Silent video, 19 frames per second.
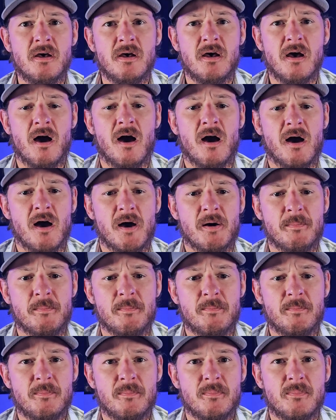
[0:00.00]

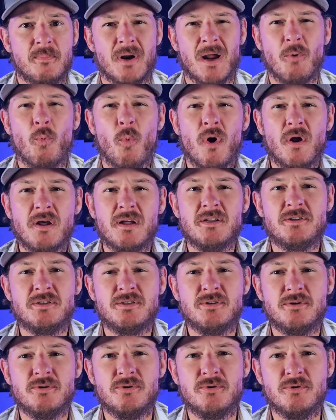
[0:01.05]
but I wanted
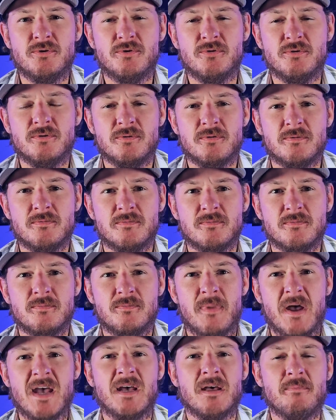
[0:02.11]
to
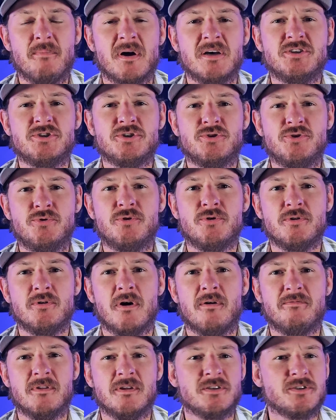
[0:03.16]
make it my scooter
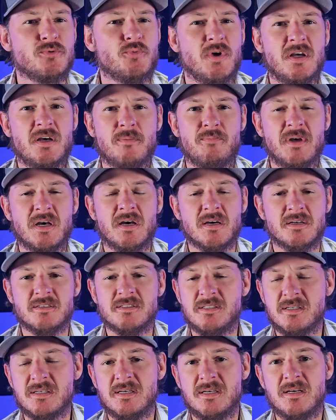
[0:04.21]
of this week
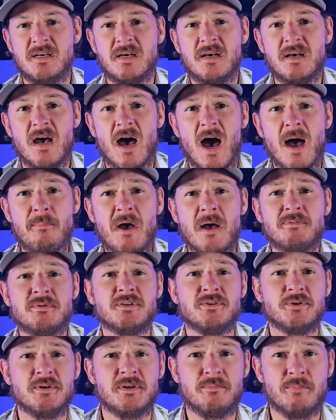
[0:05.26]
because I'm
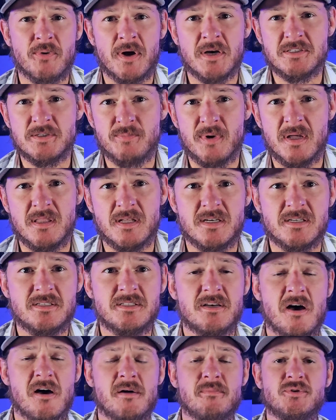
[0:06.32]
absolutely impressed by this.
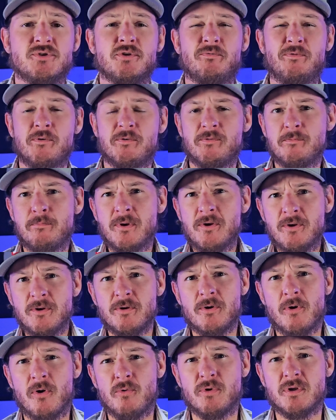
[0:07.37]
So if you're familiar
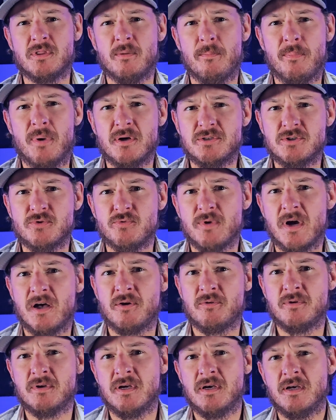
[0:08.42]
at all with the Buzz
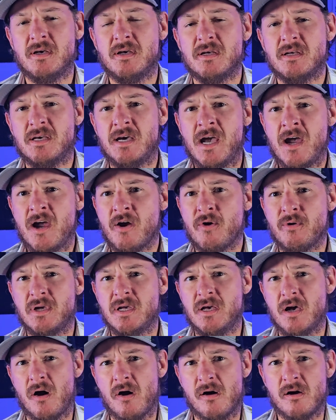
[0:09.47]
Around
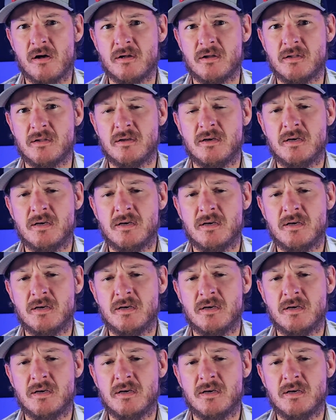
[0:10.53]
Carry-On,